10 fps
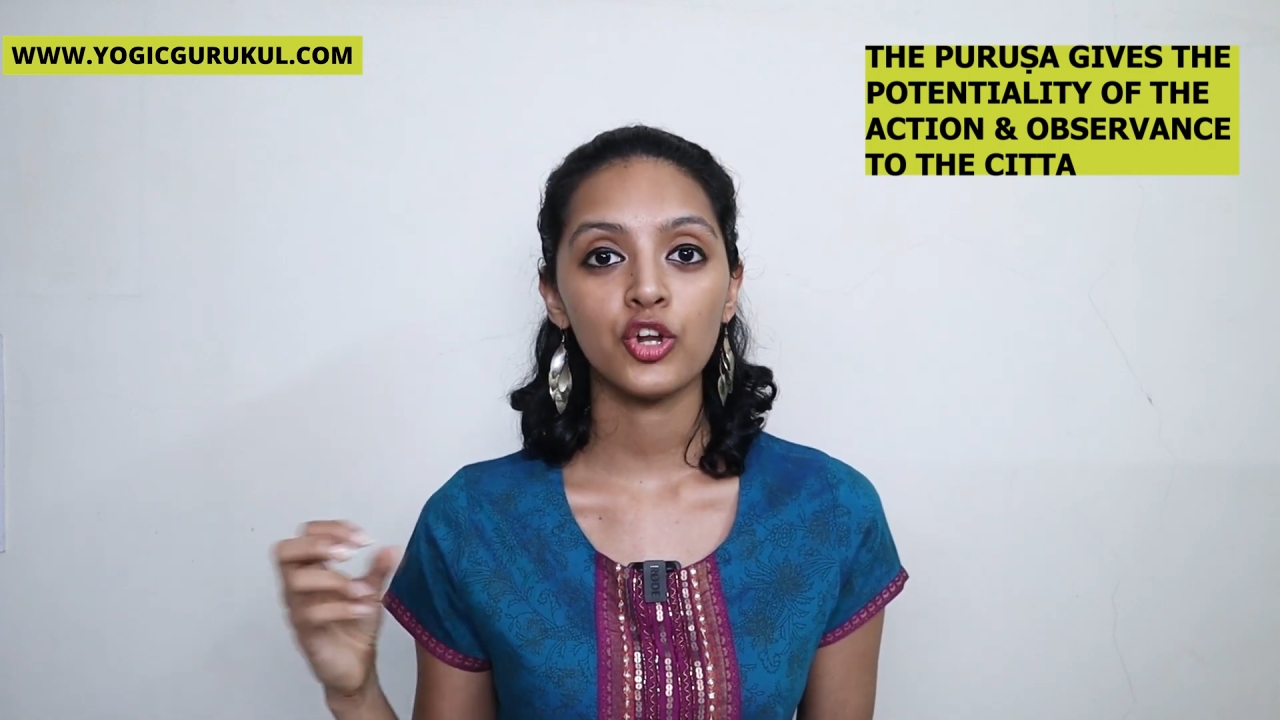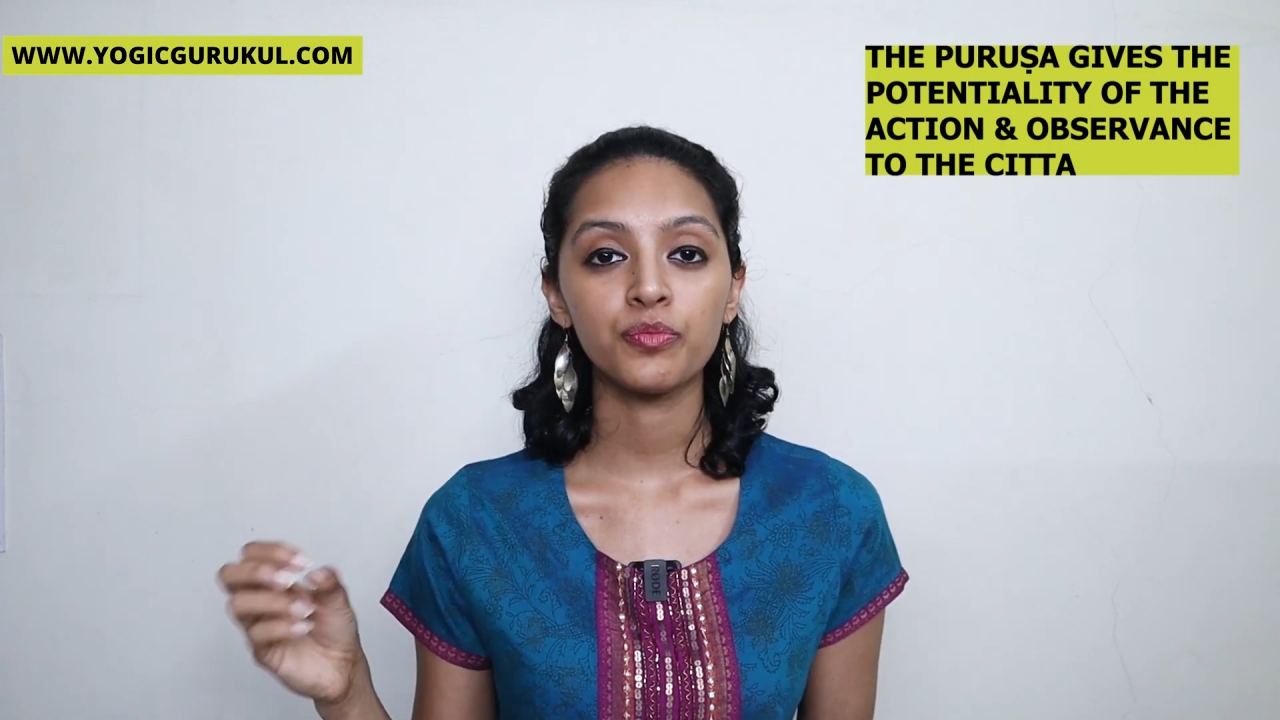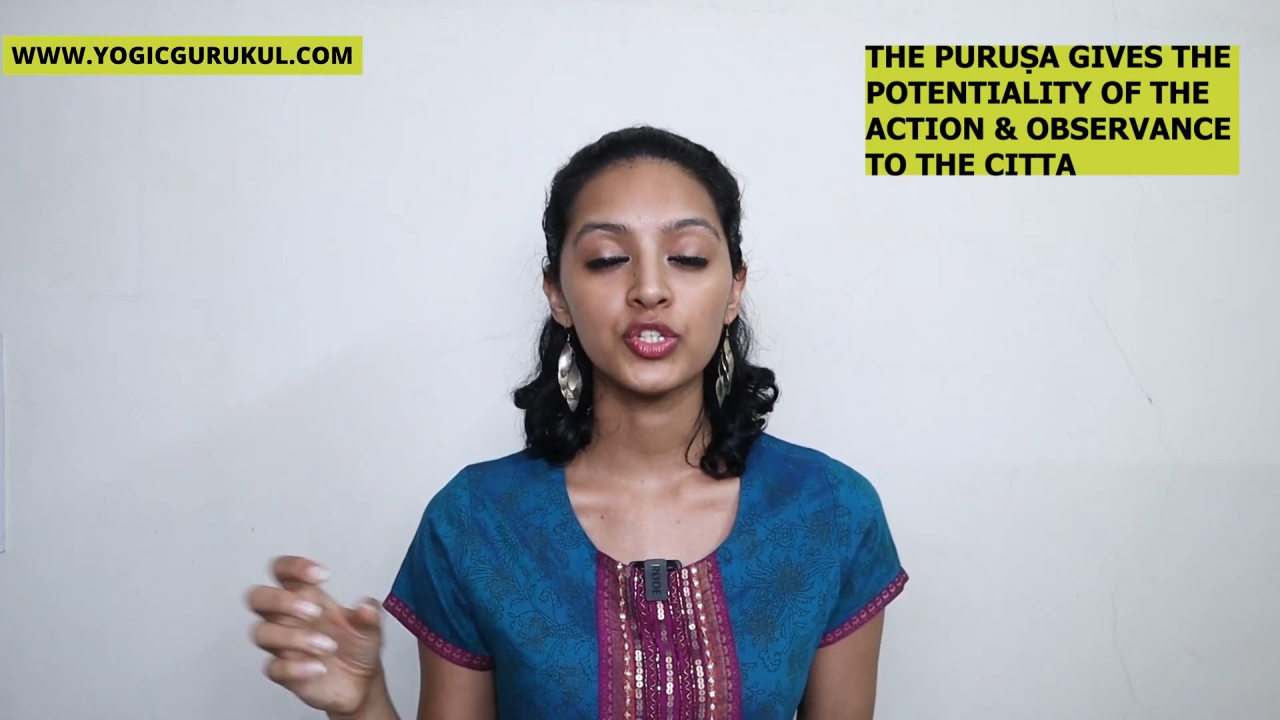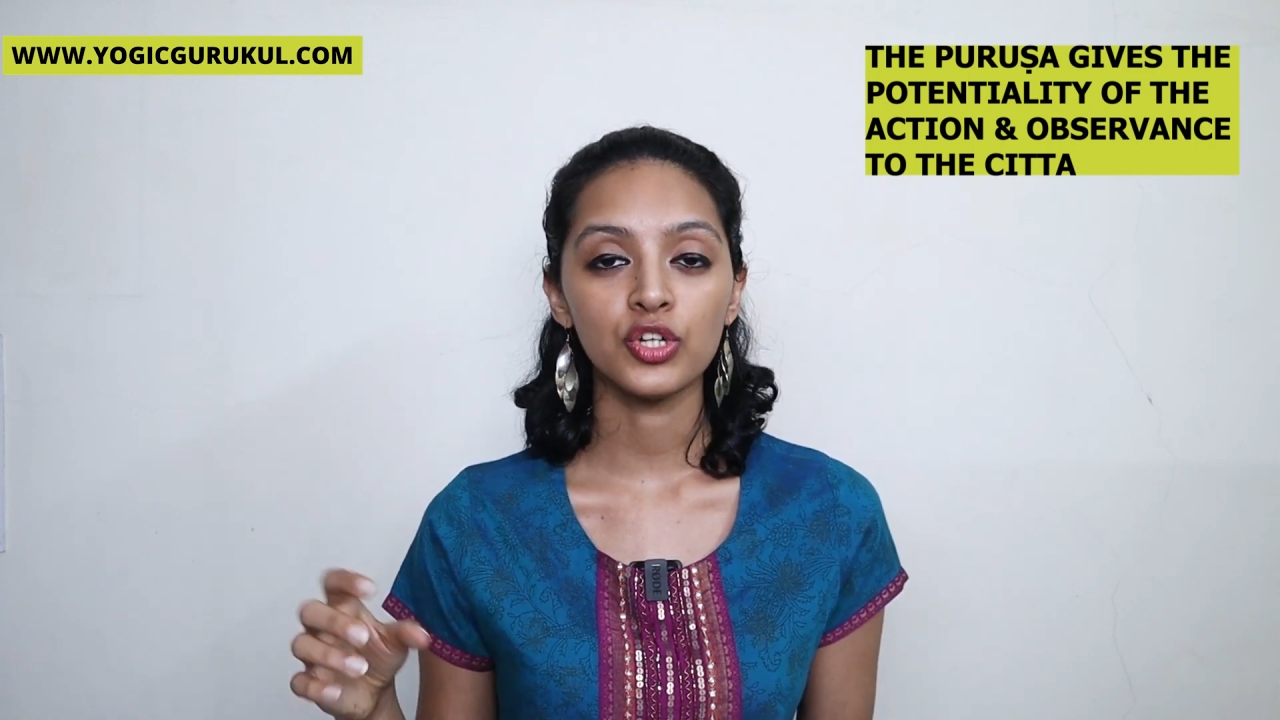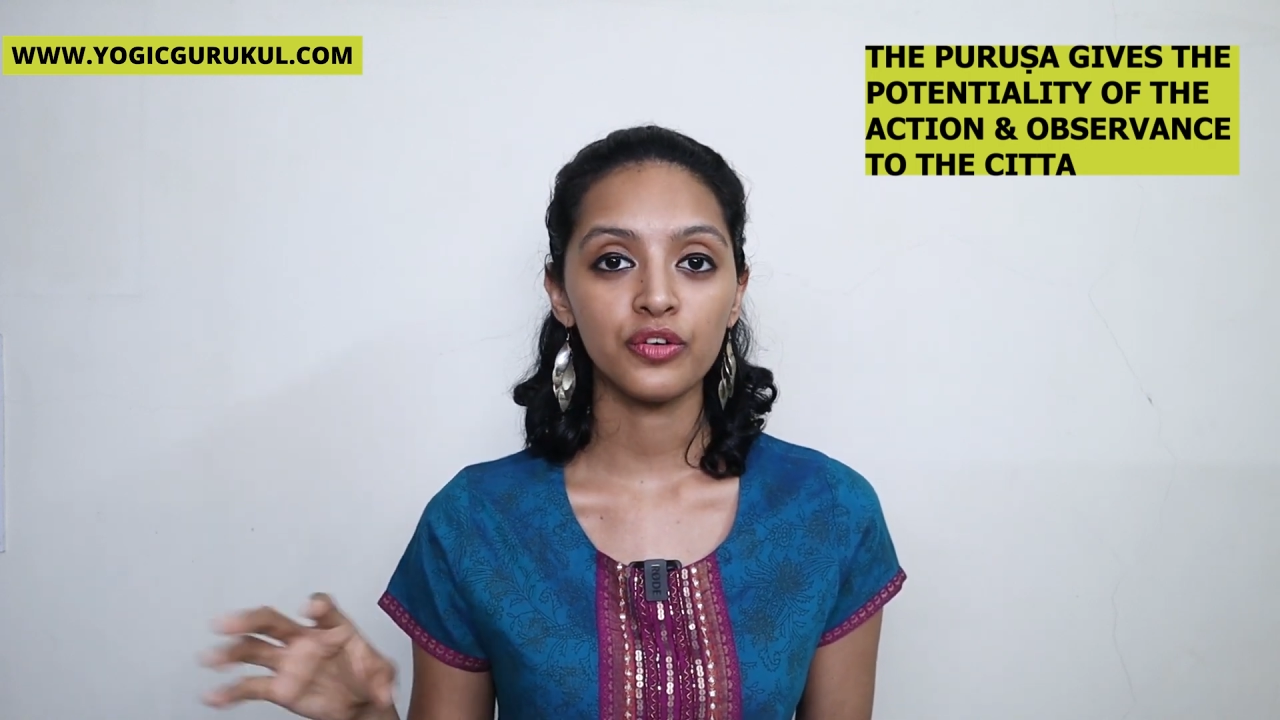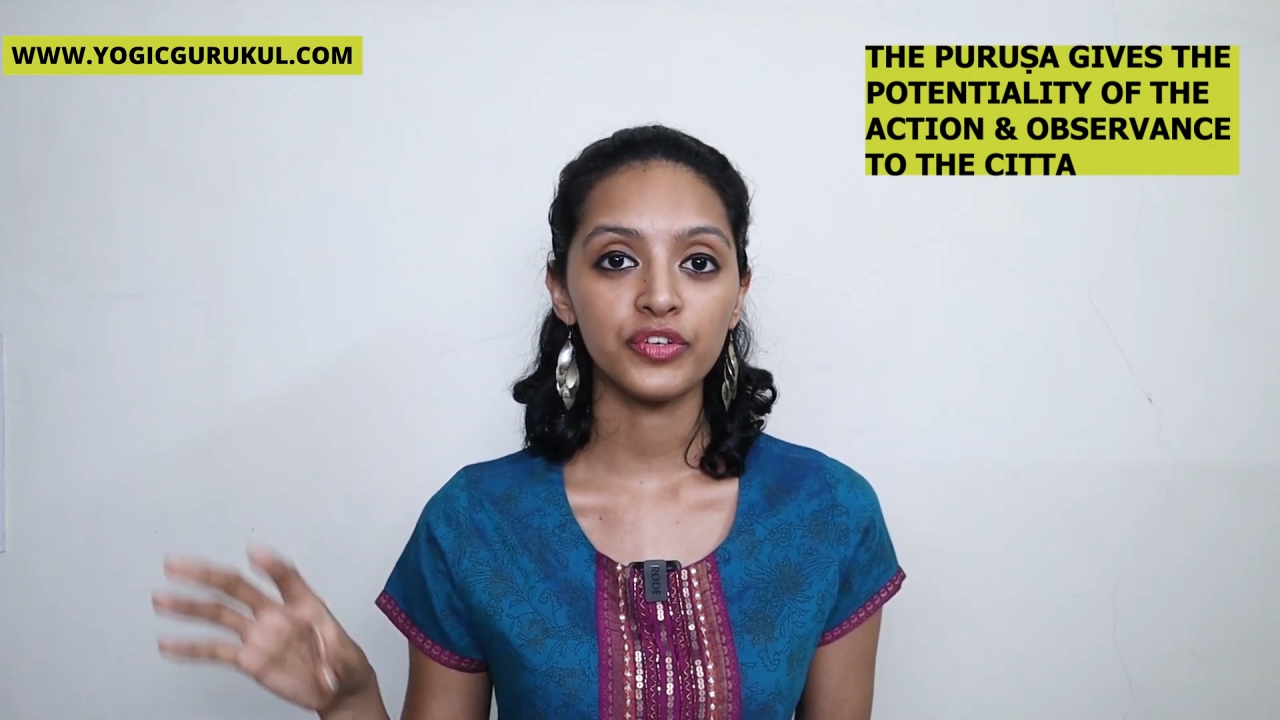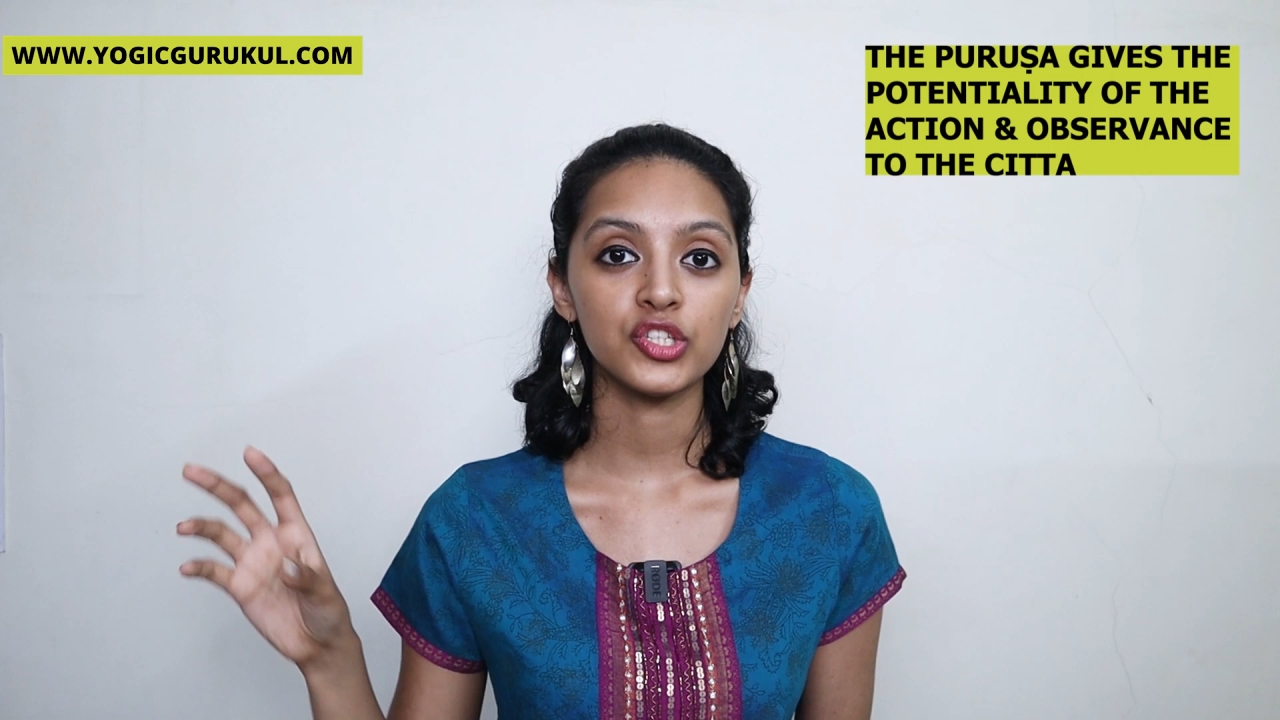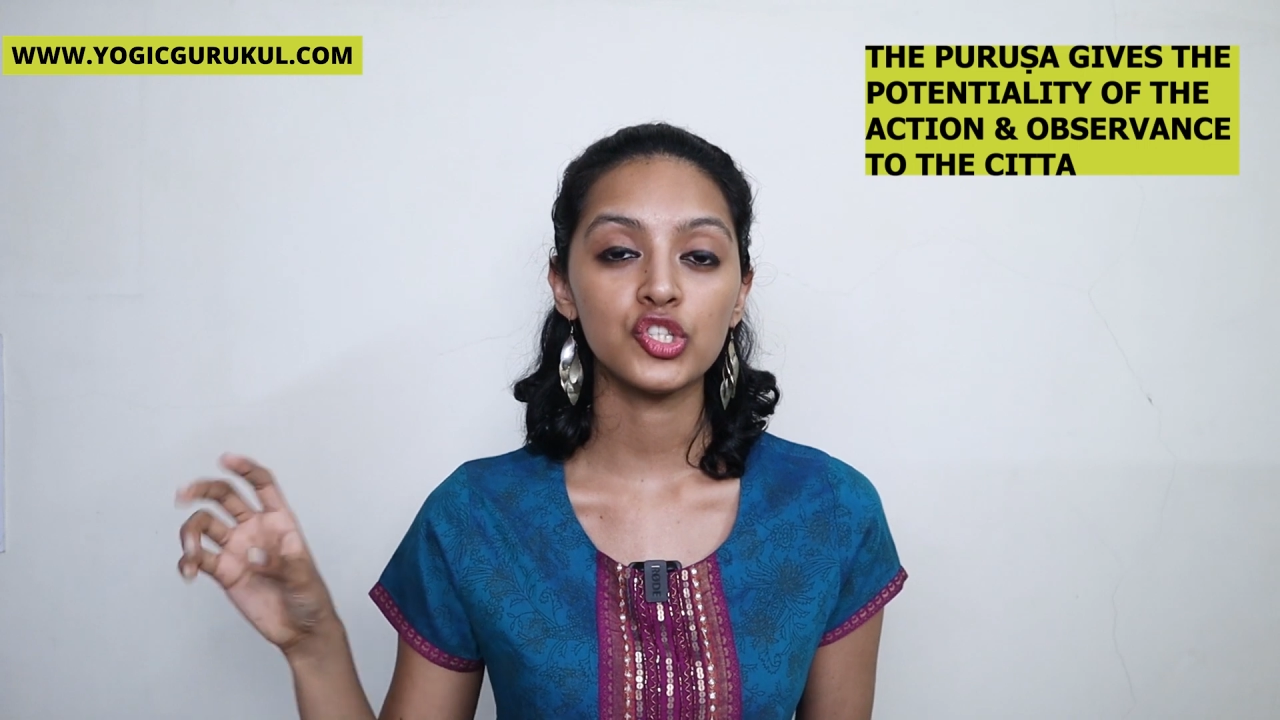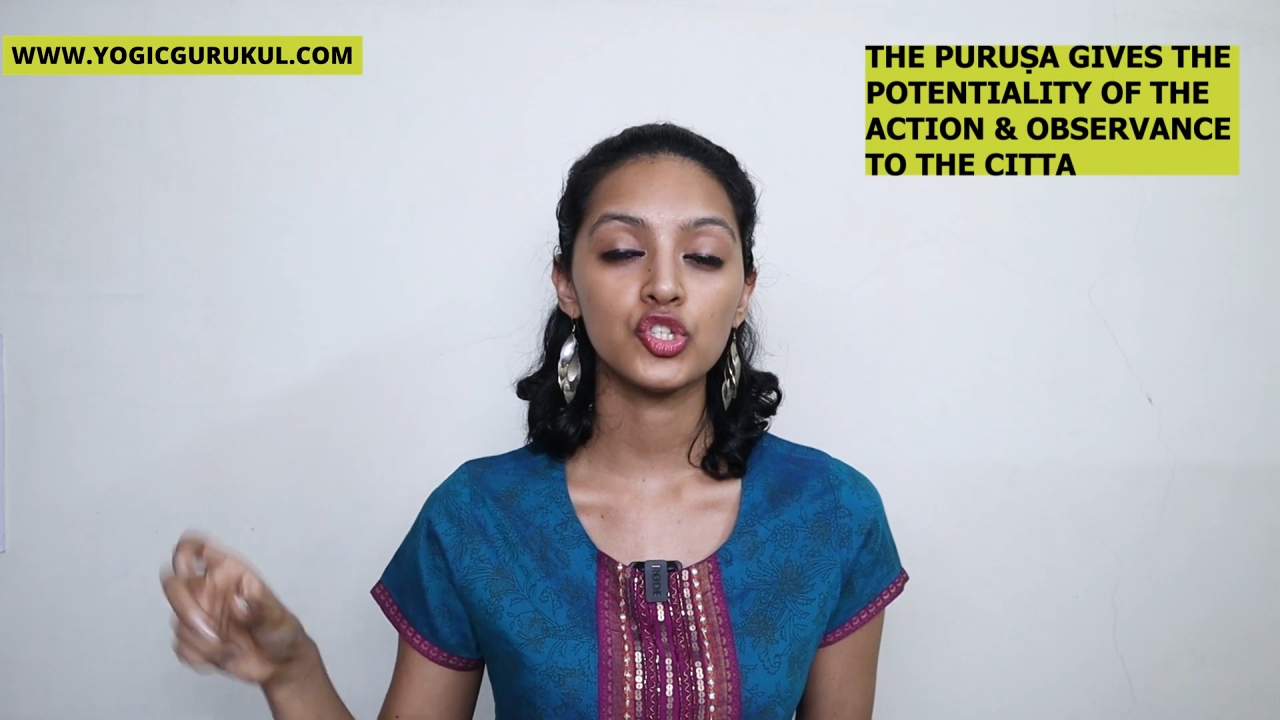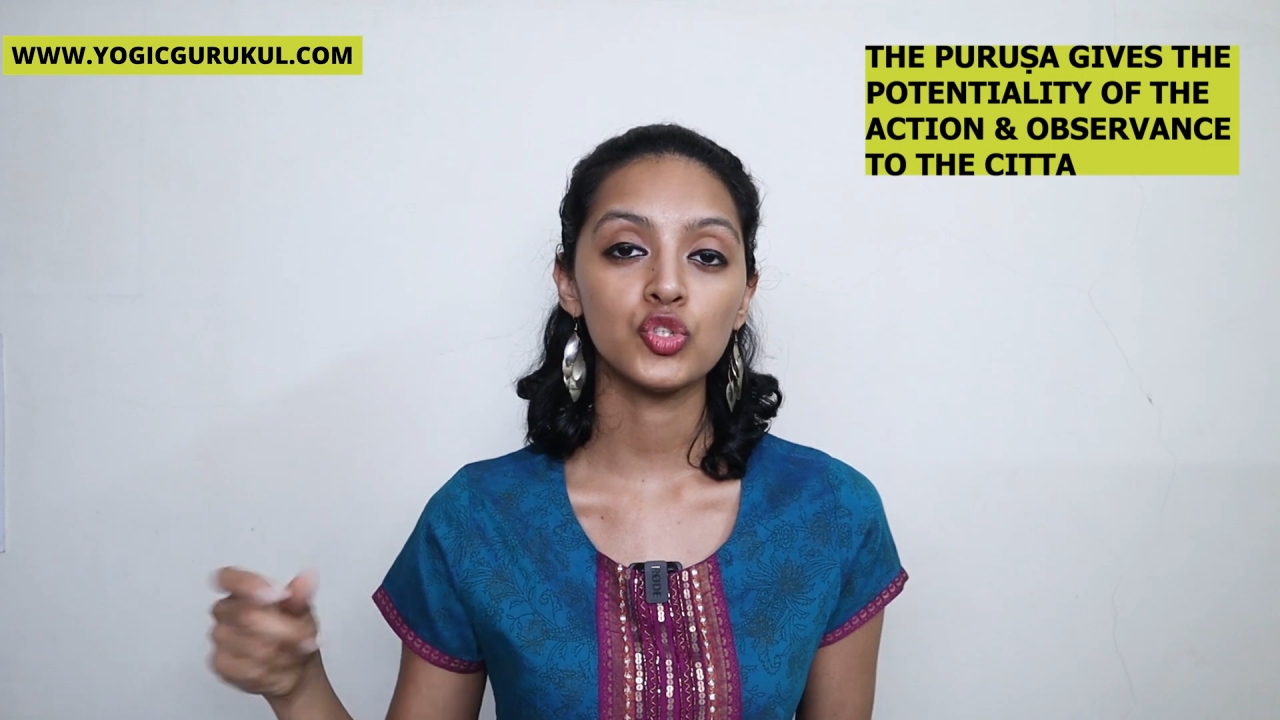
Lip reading: and observance